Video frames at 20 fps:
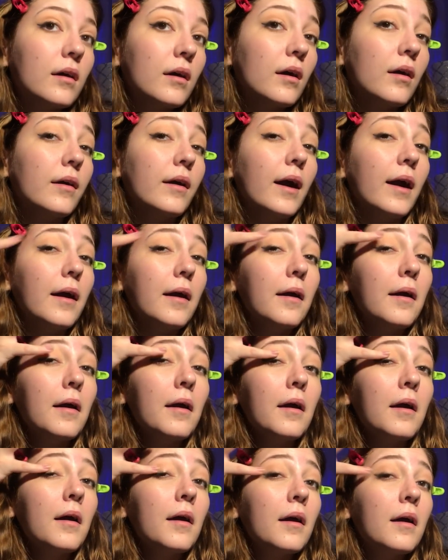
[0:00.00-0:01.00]
Okay,
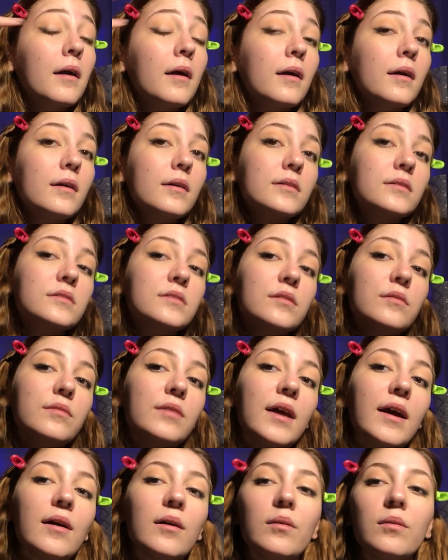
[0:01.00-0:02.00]
so
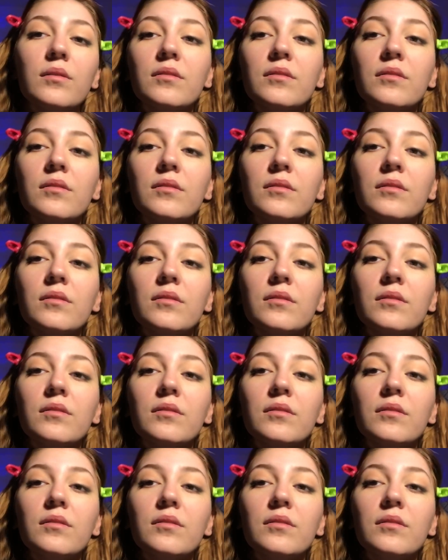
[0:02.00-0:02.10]
now